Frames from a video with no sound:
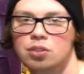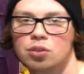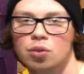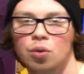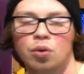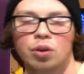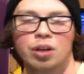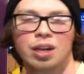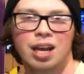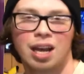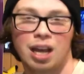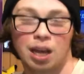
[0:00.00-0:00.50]

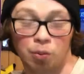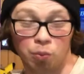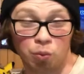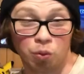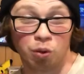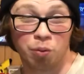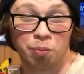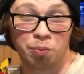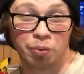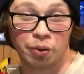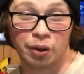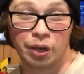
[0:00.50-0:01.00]
toward it, I
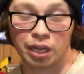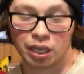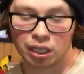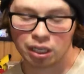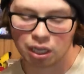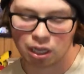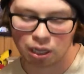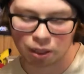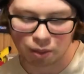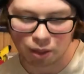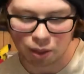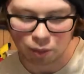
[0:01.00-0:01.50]
will bring it
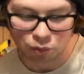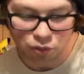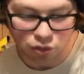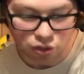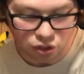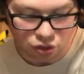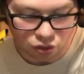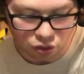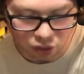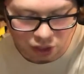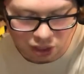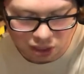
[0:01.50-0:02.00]
up. I was
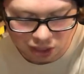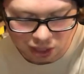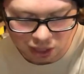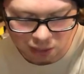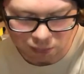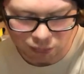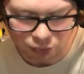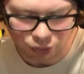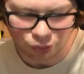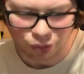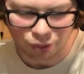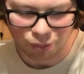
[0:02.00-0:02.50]
just going to skim
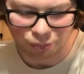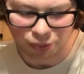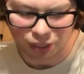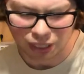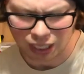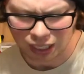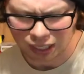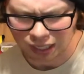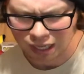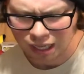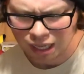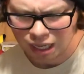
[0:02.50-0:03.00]
through it, but
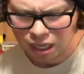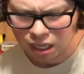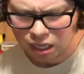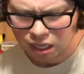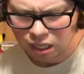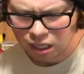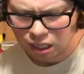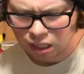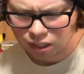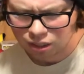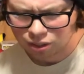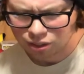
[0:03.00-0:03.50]
I
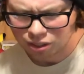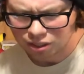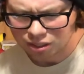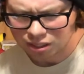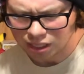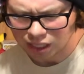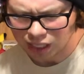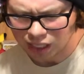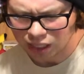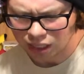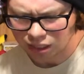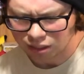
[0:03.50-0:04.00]

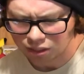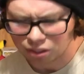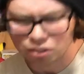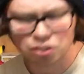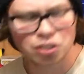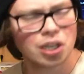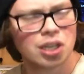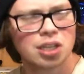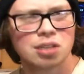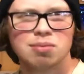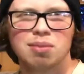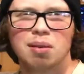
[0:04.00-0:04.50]
decided to
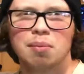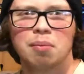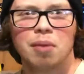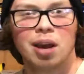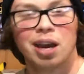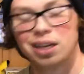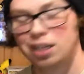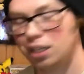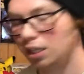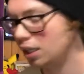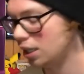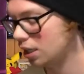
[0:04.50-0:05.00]
change my
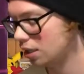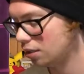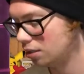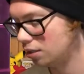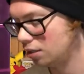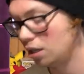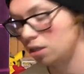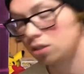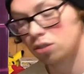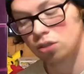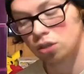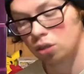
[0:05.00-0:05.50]
mind against
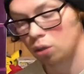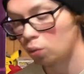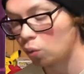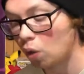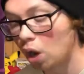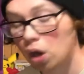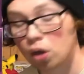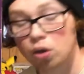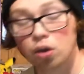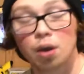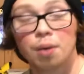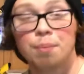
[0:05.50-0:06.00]
it, so you're
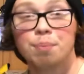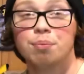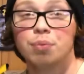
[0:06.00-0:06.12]
welcome.